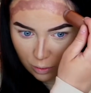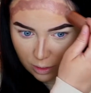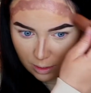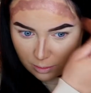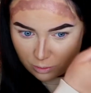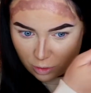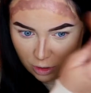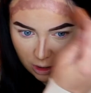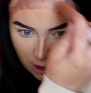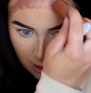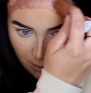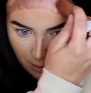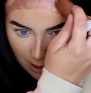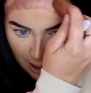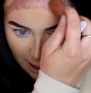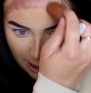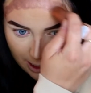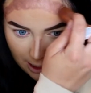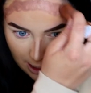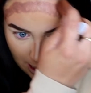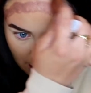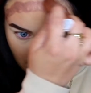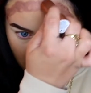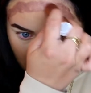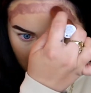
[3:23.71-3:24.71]
I'm just applying a
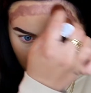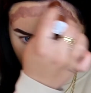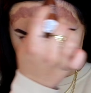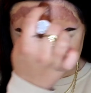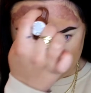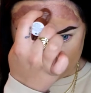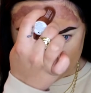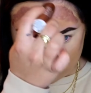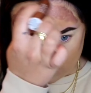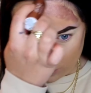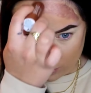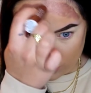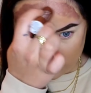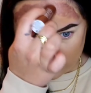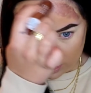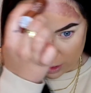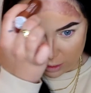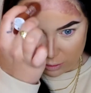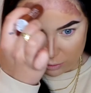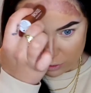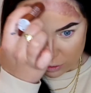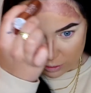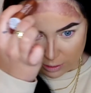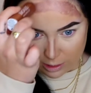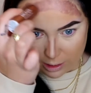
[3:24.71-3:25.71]
little bit more than
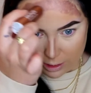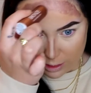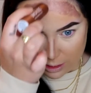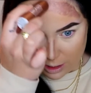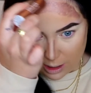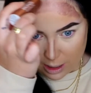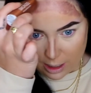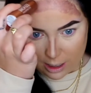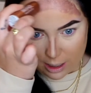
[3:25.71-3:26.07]
usual.